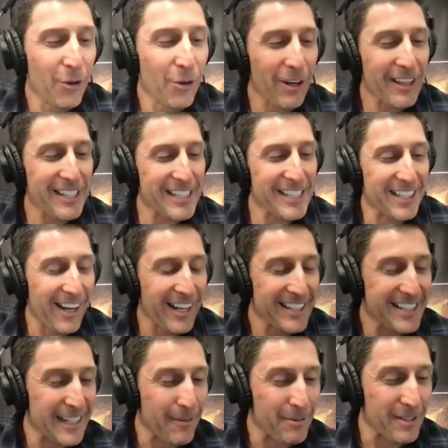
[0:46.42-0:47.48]
one of these
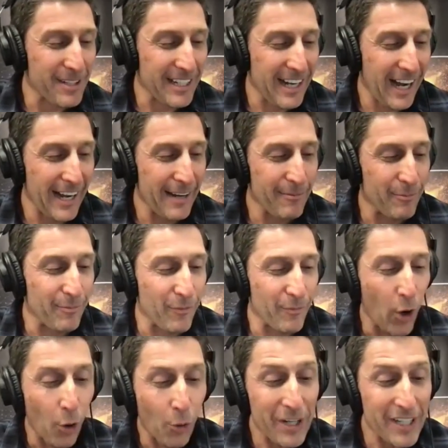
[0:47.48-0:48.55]
concepts that I'm
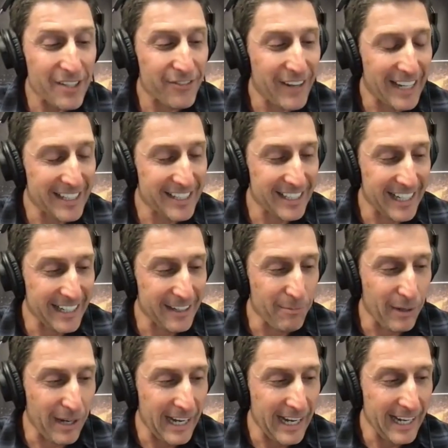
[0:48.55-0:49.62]
always fascinated
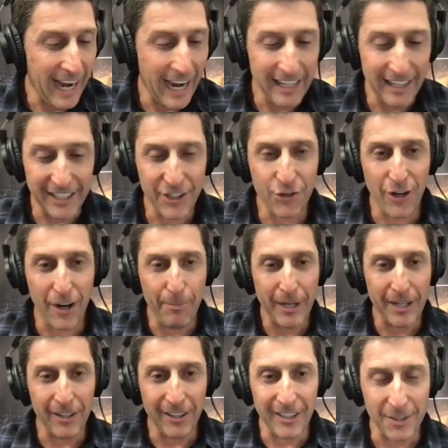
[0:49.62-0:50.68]
by, I like to draw
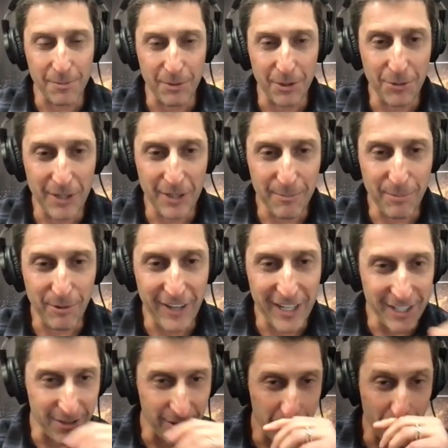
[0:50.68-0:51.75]
parallels between
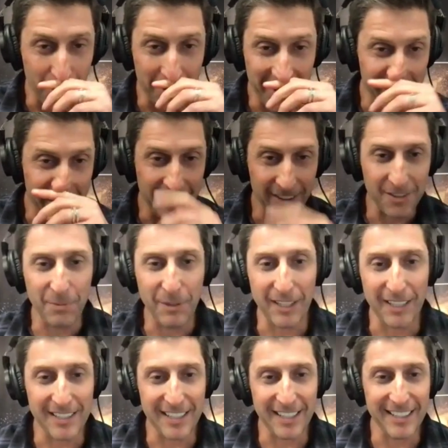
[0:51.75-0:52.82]
professional sports and sales
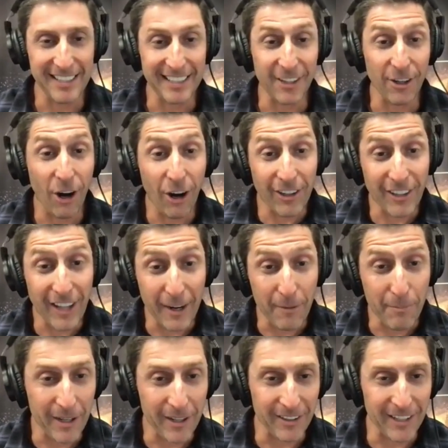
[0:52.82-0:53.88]
because I think there are a lot of
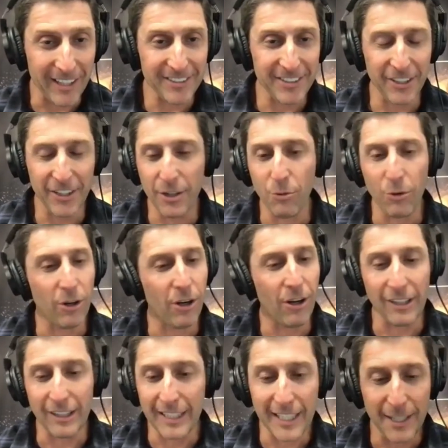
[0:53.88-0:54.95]
parallels. We're
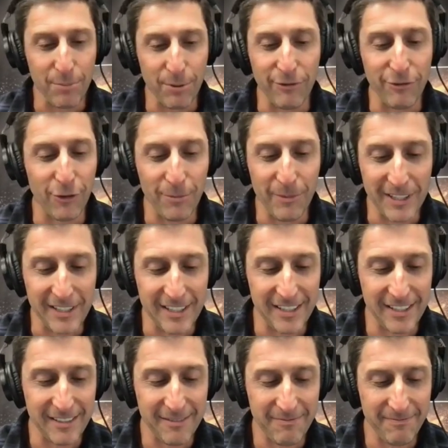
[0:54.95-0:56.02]
all elite
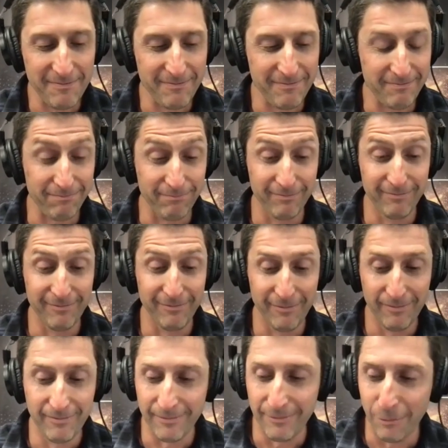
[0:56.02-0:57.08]
performance,
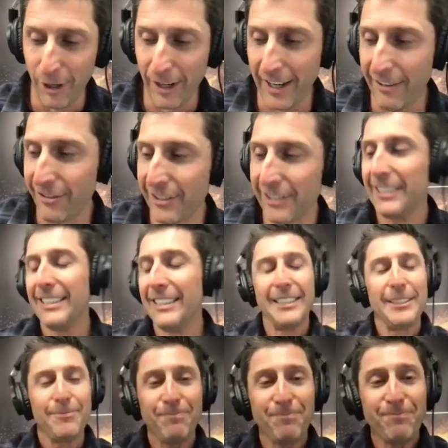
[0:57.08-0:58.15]
whatever.
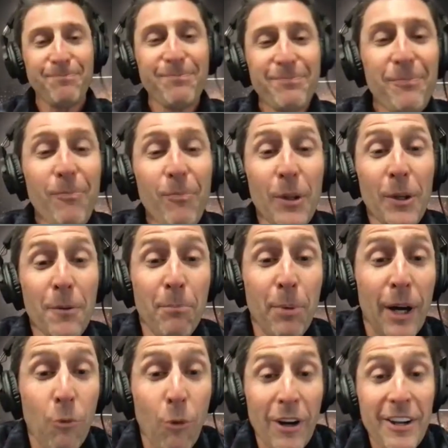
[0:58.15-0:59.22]

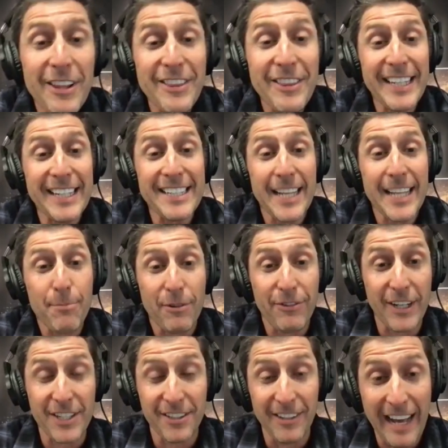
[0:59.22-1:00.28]
But one of the things that professional